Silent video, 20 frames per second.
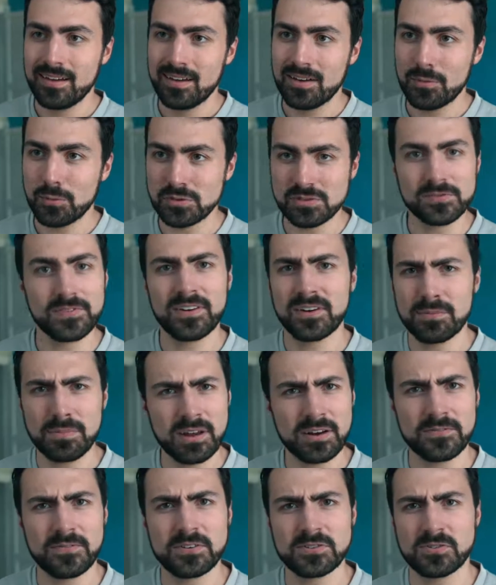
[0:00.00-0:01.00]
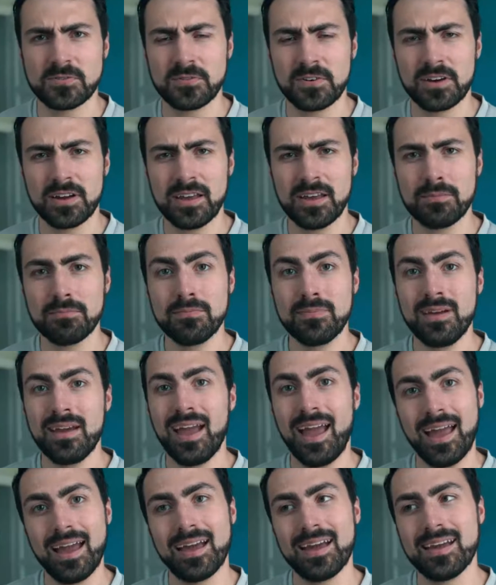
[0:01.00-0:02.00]
was very beneficial for him
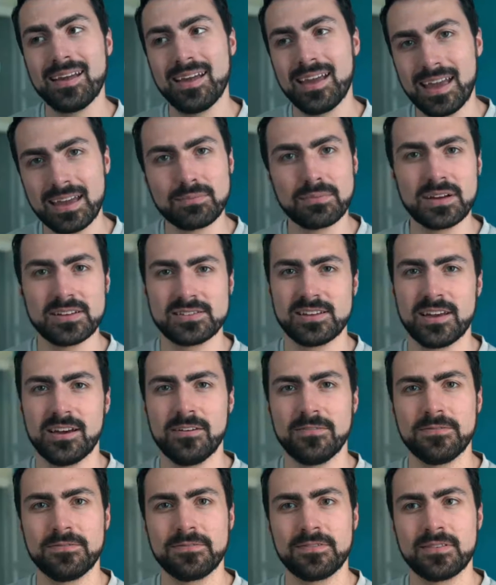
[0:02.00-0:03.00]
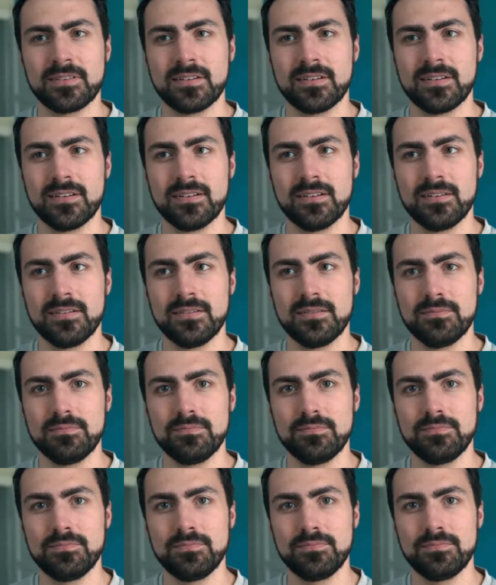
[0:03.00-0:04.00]
and myself,
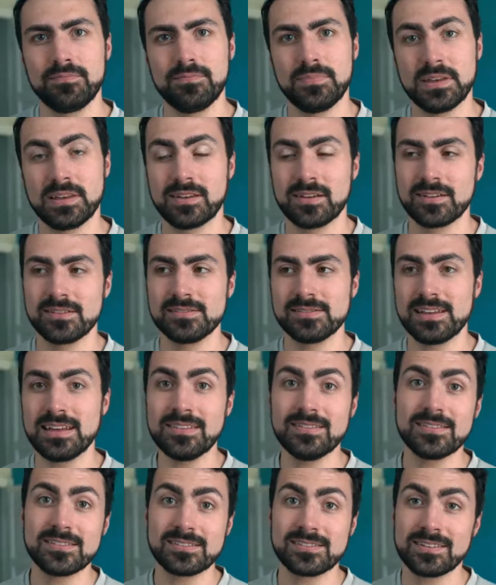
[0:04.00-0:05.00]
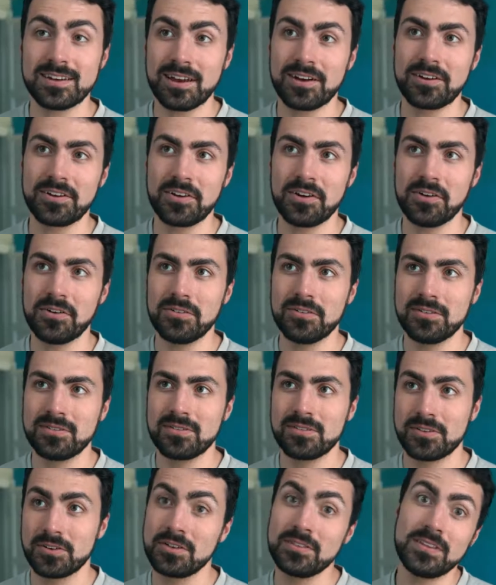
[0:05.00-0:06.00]
because in the scenario
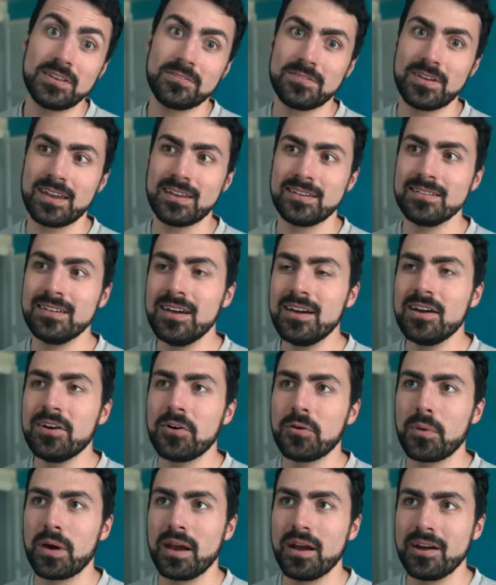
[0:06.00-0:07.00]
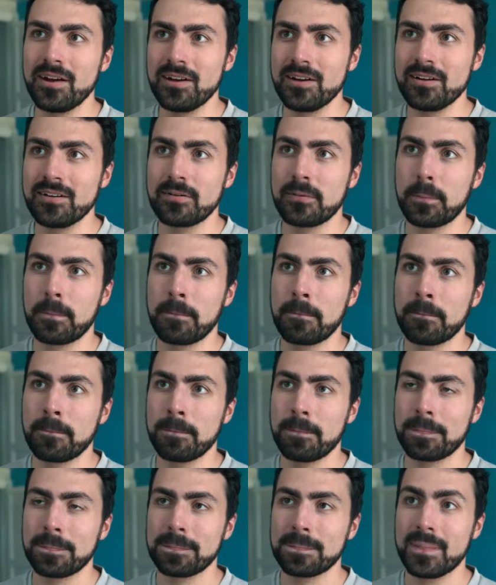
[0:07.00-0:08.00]
or in the event where
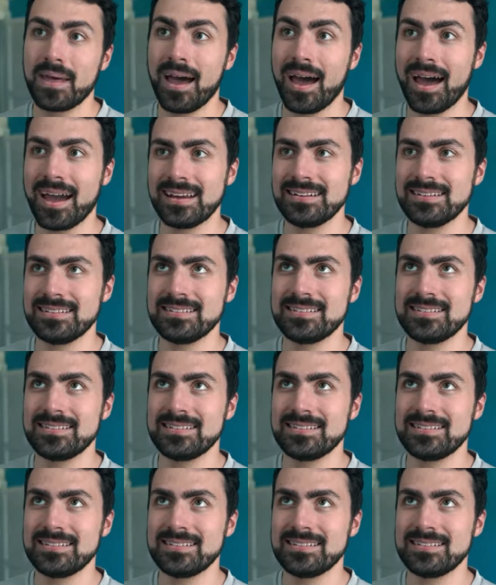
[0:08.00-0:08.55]
I